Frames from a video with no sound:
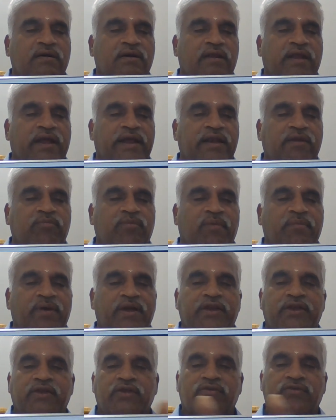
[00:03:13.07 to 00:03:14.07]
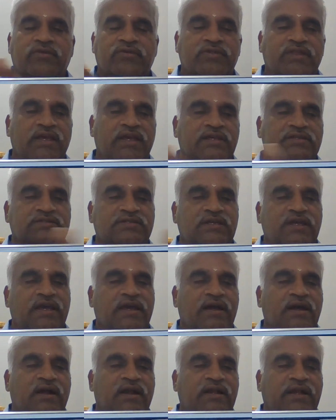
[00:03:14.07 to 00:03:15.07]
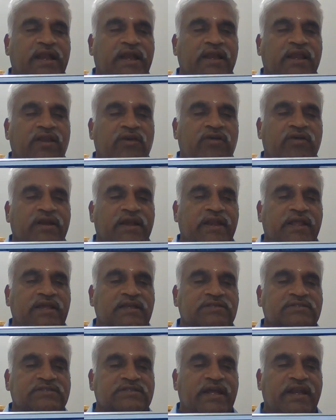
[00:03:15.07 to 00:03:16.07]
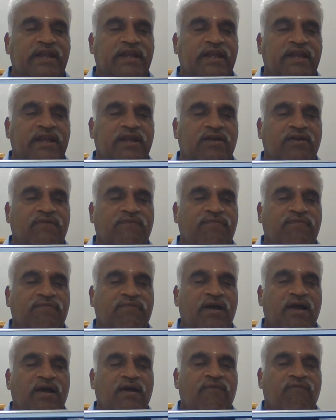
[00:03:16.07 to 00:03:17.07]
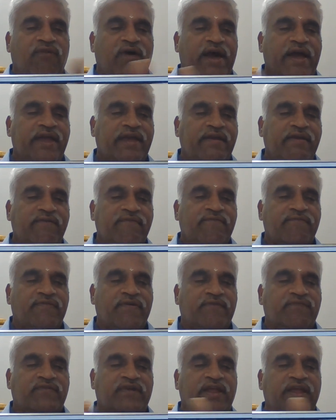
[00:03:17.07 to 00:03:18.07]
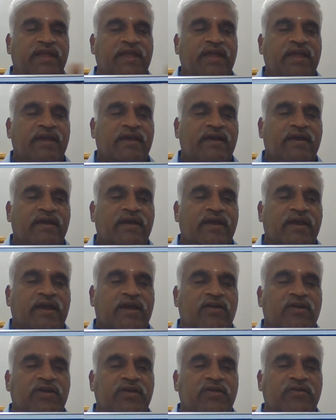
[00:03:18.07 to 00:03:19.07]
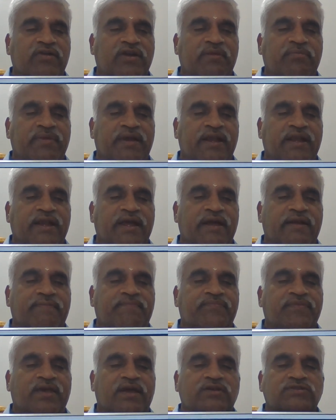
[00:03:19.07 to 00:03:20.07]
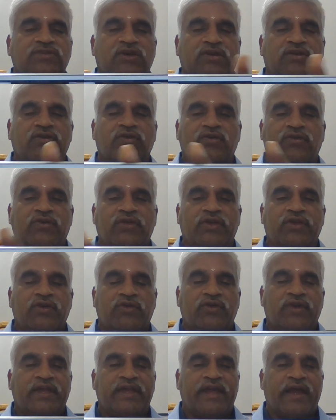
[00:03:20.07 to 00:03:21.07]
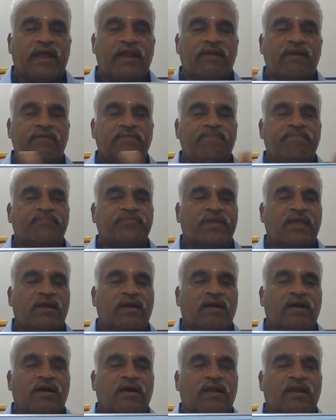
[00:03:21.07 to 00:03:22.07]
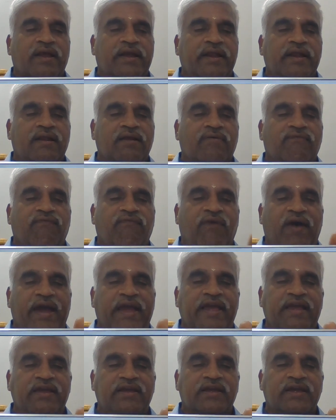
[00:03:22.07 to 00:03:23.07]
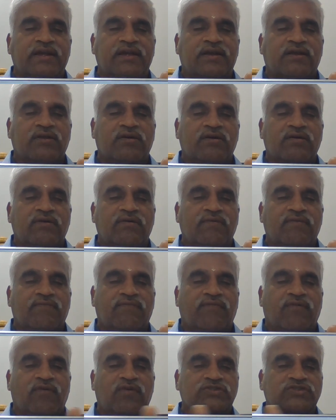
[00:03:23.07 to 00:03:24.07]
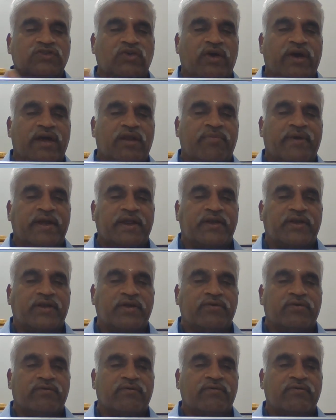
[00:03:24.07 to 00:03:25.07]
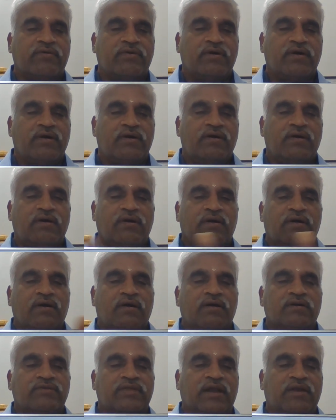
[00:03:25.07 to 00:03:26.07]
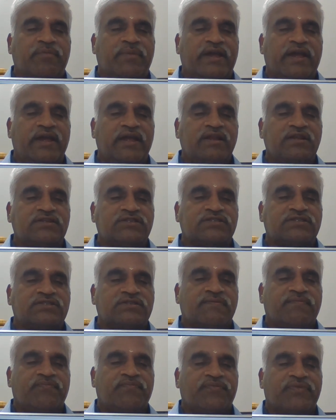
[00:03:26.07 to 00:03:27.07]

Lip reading: right, moment due to this 10 kilonewton is 10 into 5, 50 kilonewton meter. So due to UDL, right, 5 into 4 square by 2, that means